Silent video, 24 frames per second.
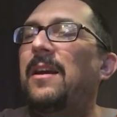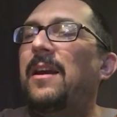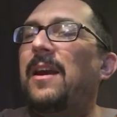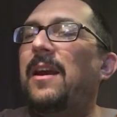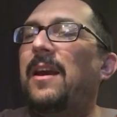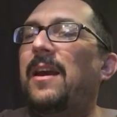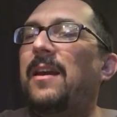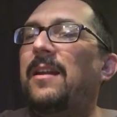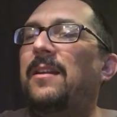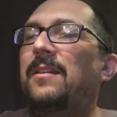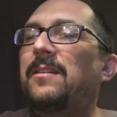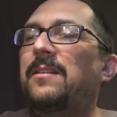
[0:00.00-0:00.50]

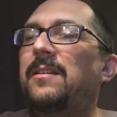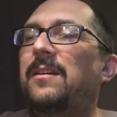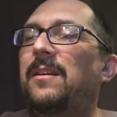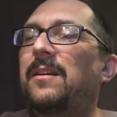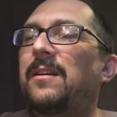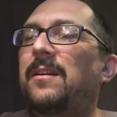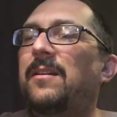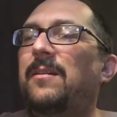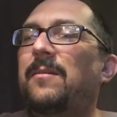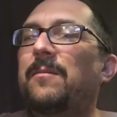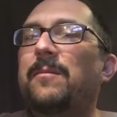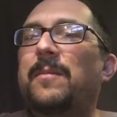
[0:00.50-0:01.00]
And
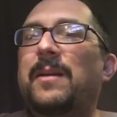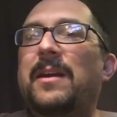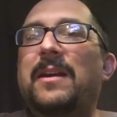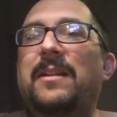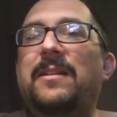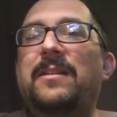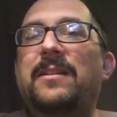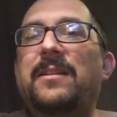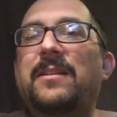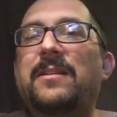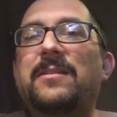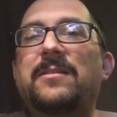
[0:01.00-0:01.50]

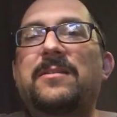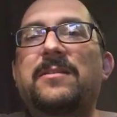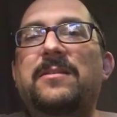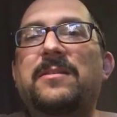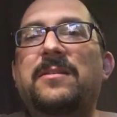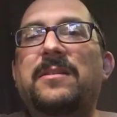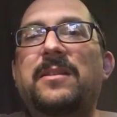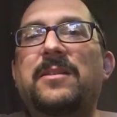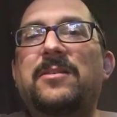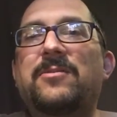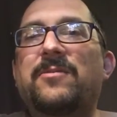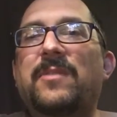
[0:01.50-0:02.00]
man,
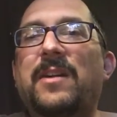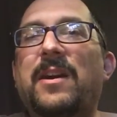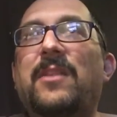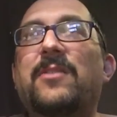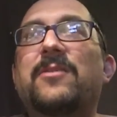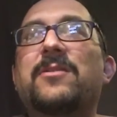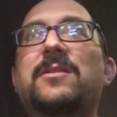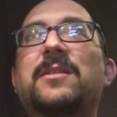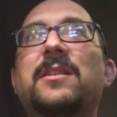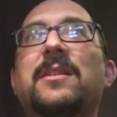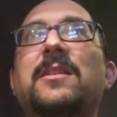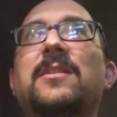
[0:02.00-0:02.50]
these
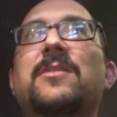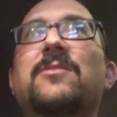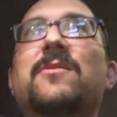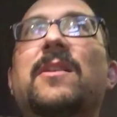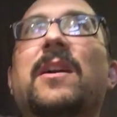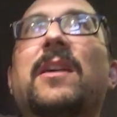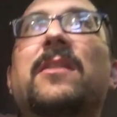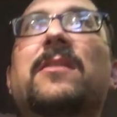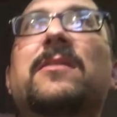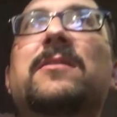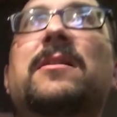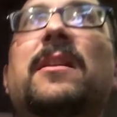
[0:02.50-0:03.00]
rounds, see, these
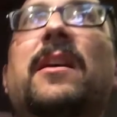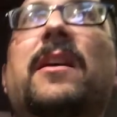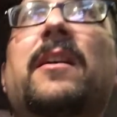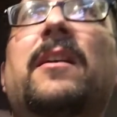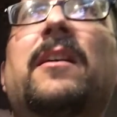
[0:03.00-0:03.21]
rounds,